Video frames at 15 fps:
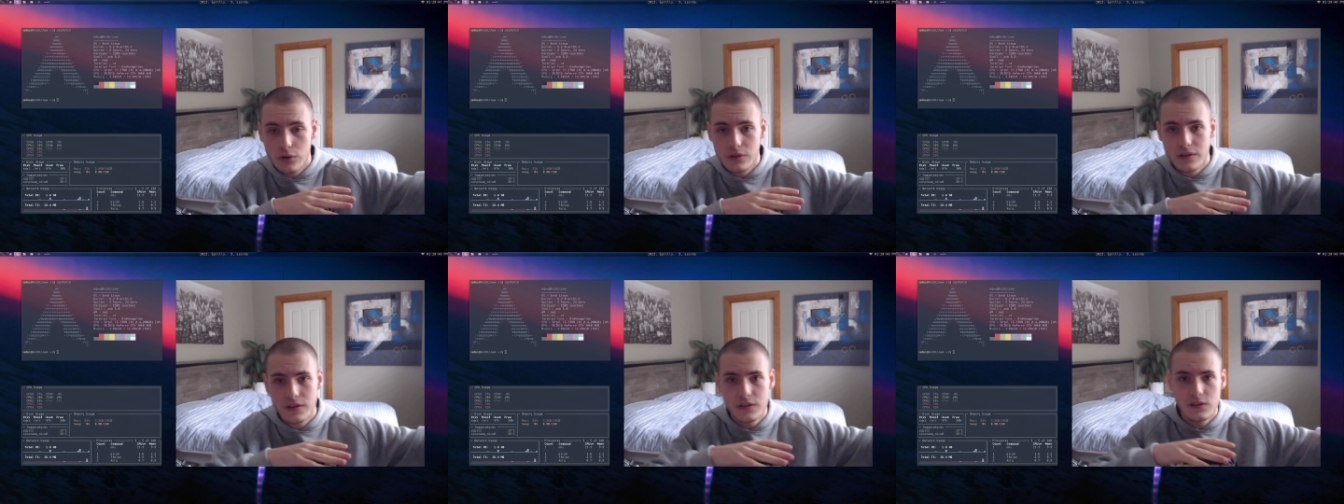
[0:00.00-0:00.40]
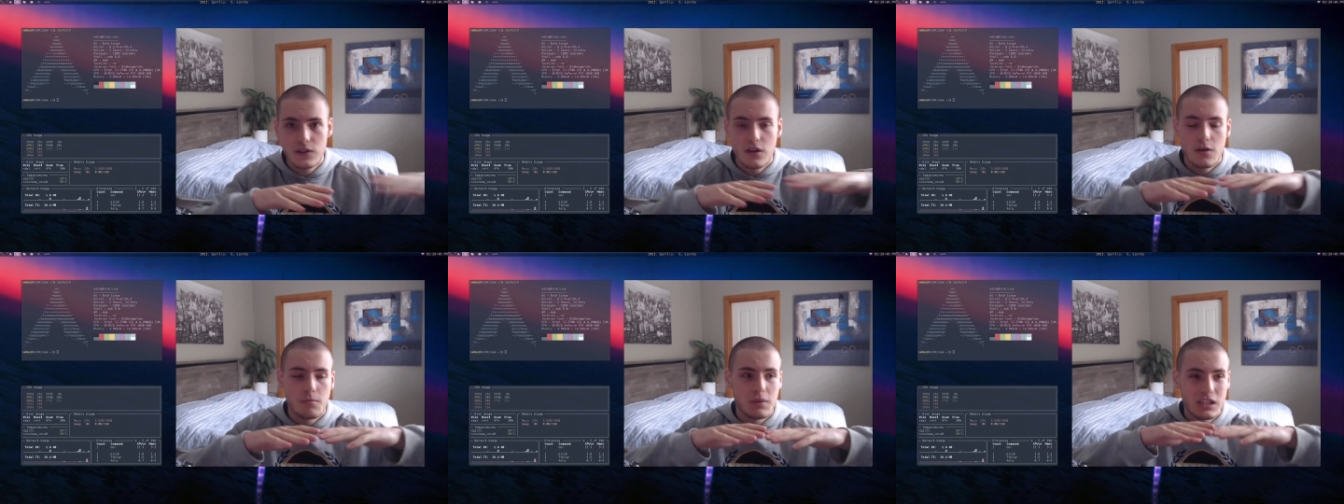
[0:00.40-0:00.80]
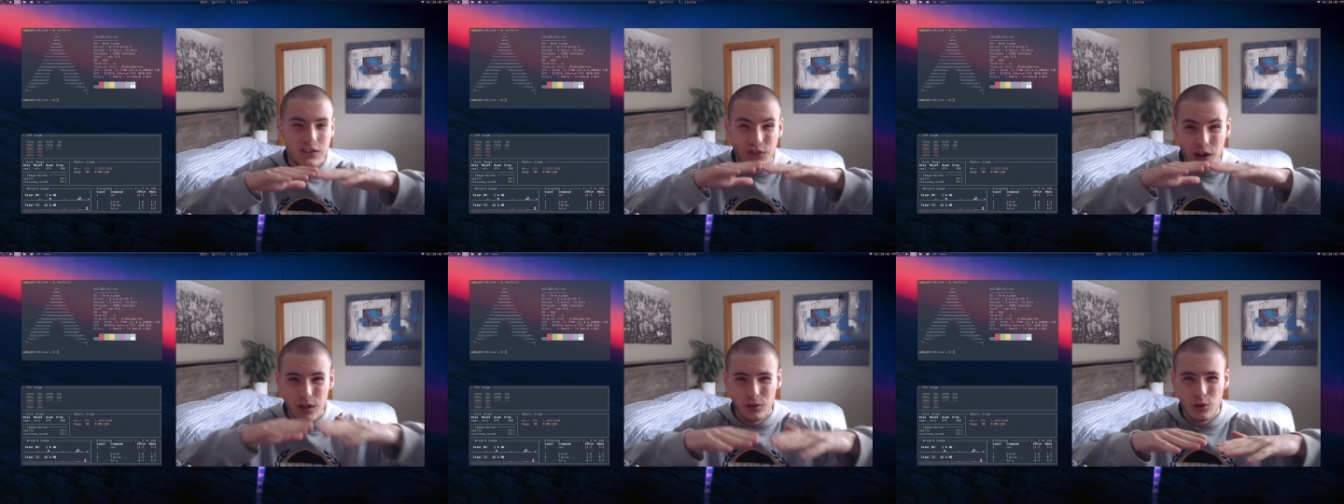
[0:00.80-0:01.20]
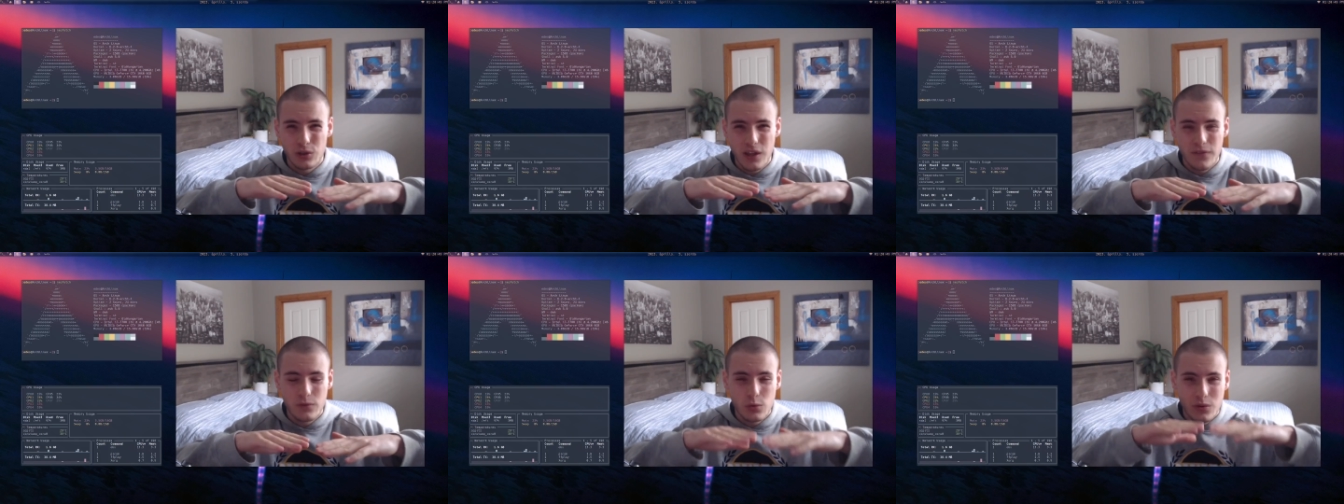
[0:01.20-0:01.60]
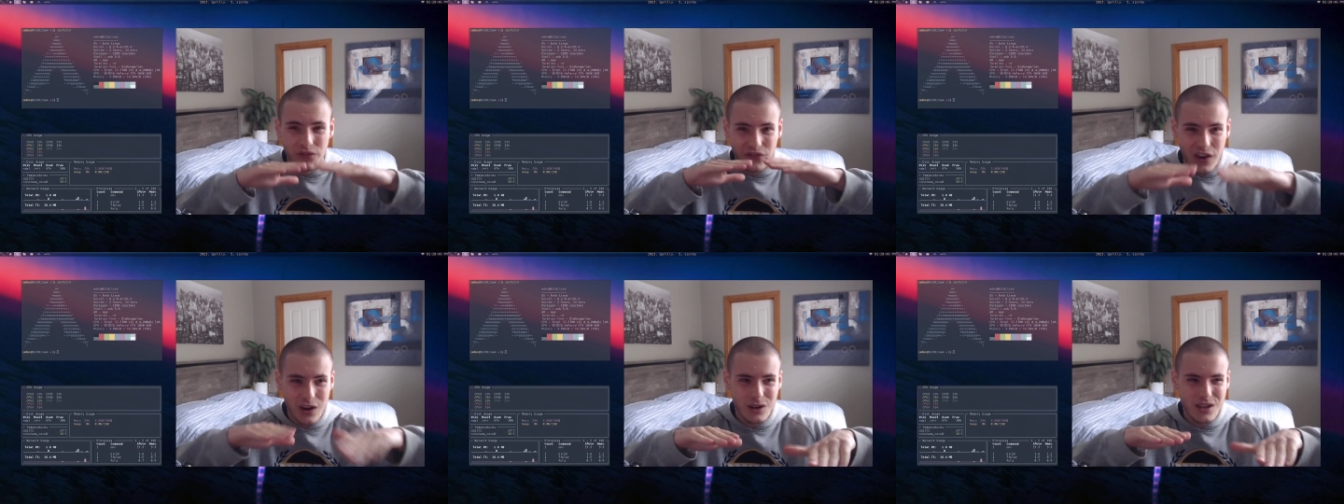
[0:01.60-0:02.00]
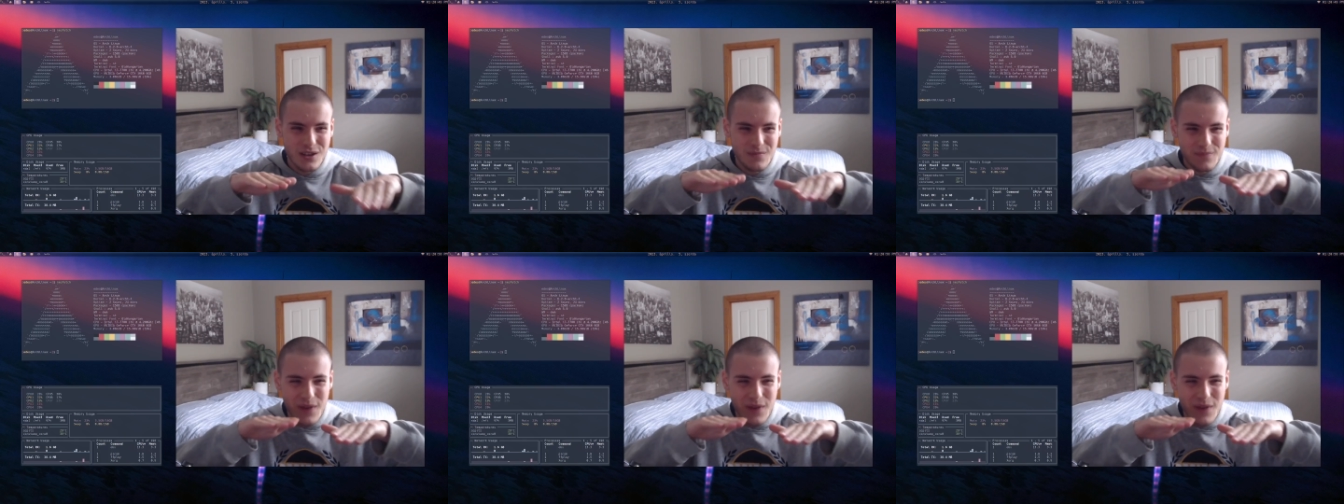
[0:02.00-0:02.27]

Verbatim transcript: in this, but it's very low level, very